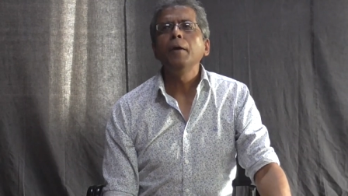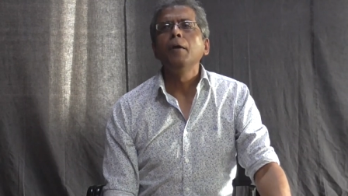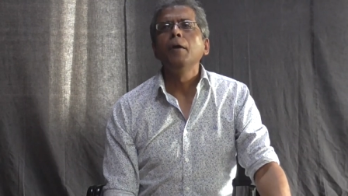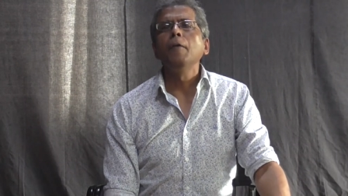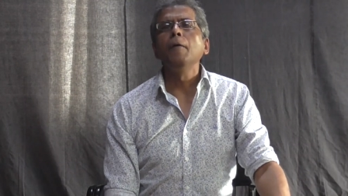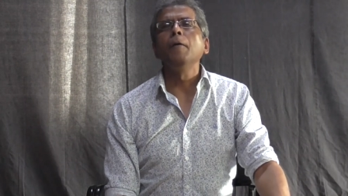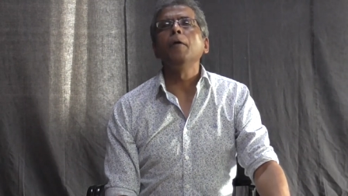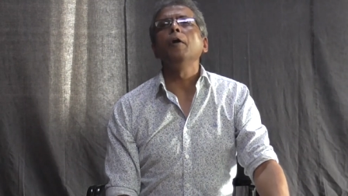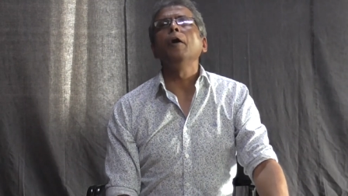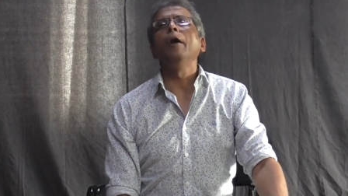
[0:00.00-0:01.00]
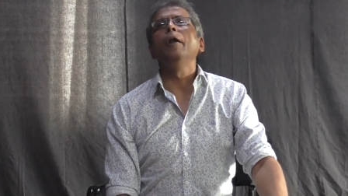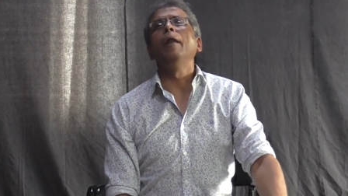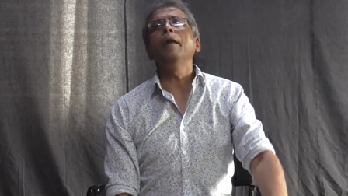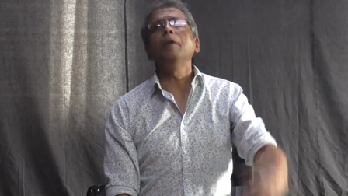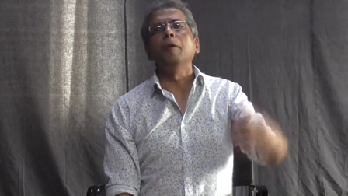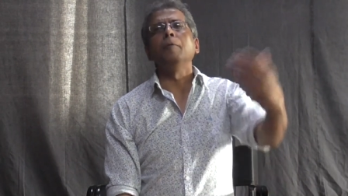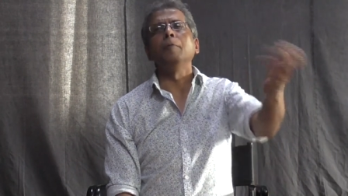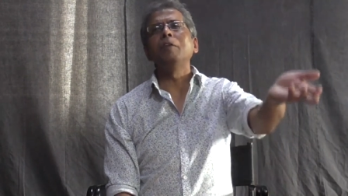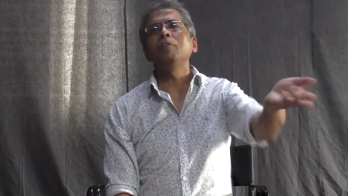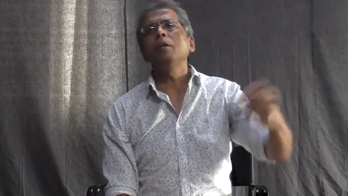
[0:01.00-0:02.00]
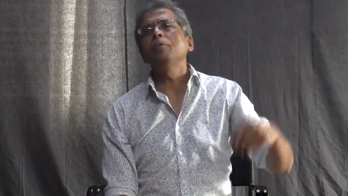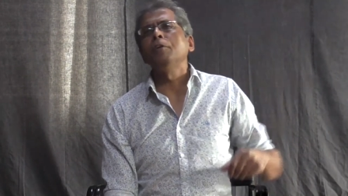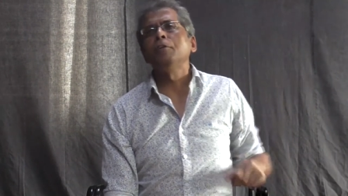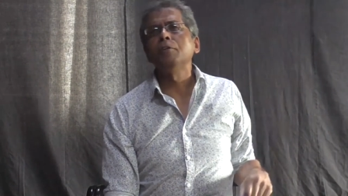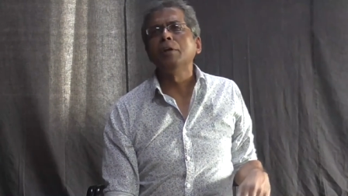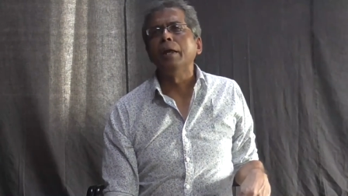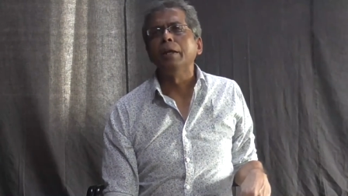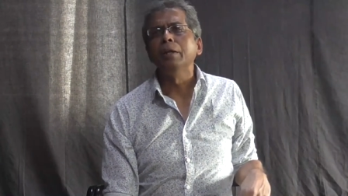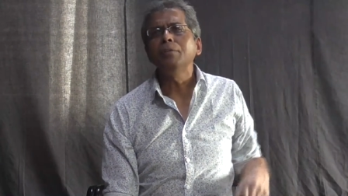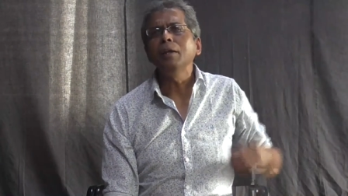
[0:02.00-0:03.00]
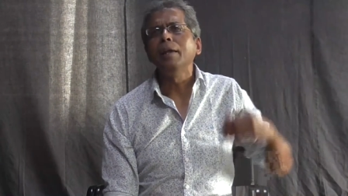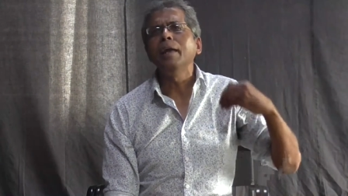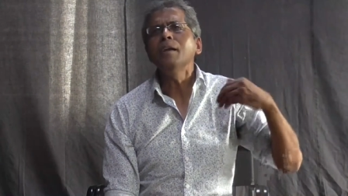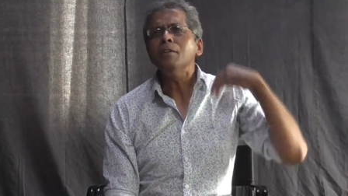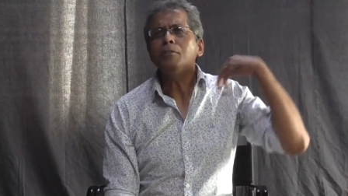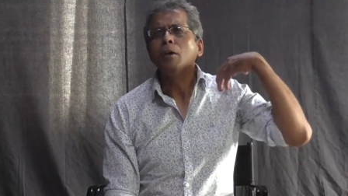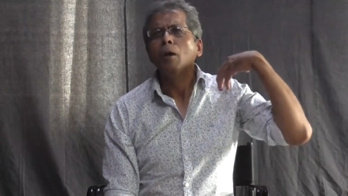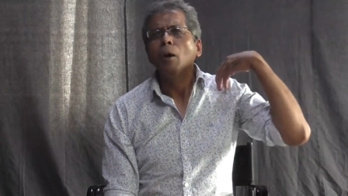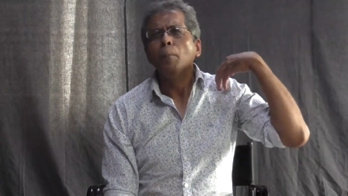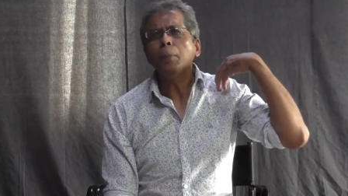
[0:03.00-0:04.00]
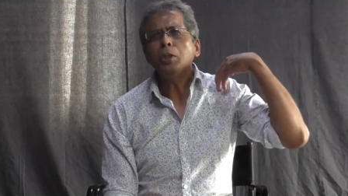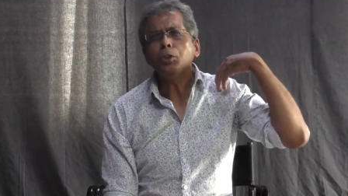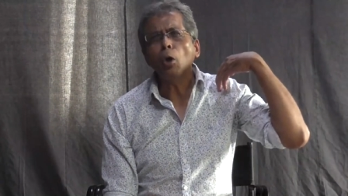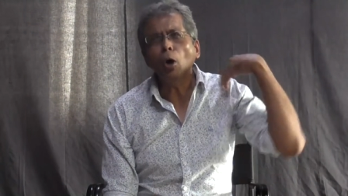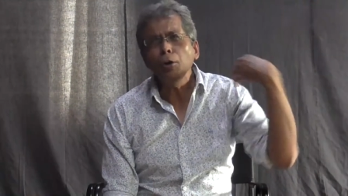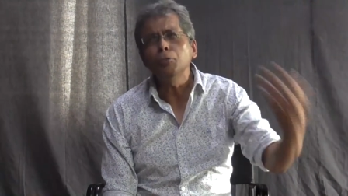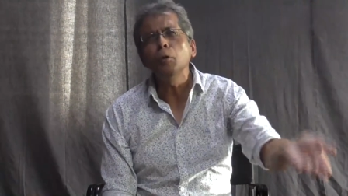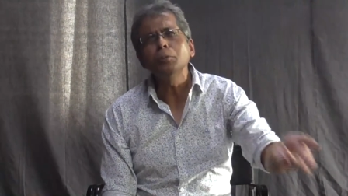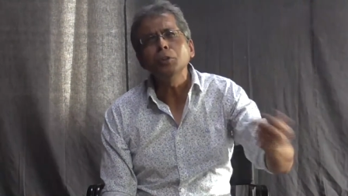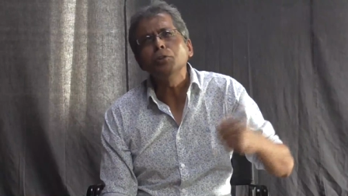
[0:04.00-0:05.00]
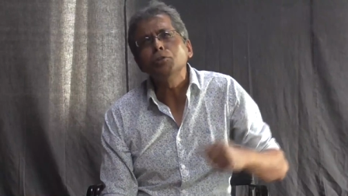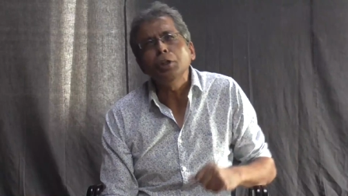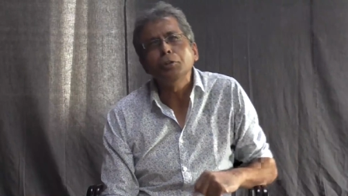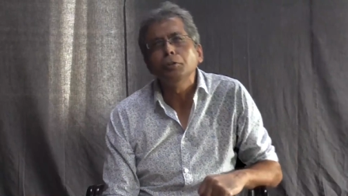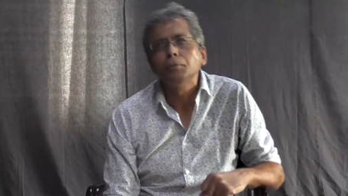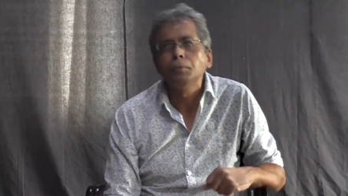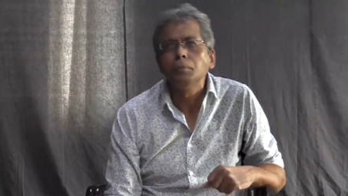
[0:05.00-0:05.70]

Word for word: that Lenin, basically he's addressing Lenin, he's saying Lenin has pitched all his hopes on the state.